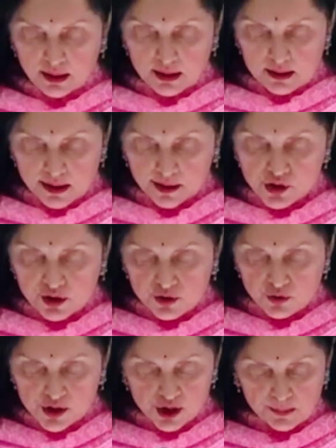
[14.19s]
Sanctions
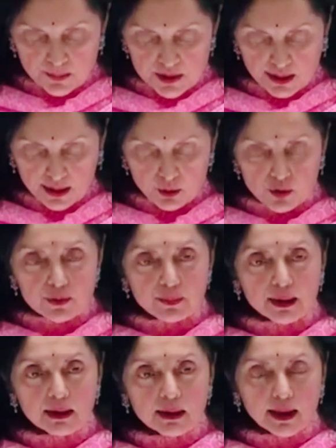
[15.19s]
regimes cannot
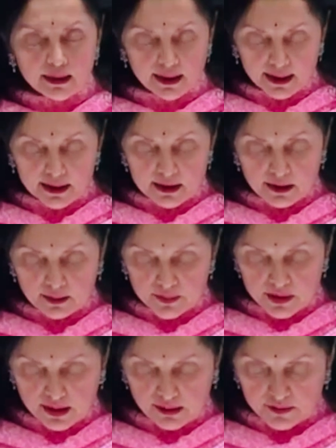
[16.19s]
be an end in
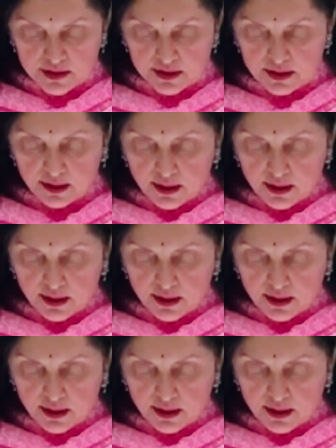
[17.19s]
themselves.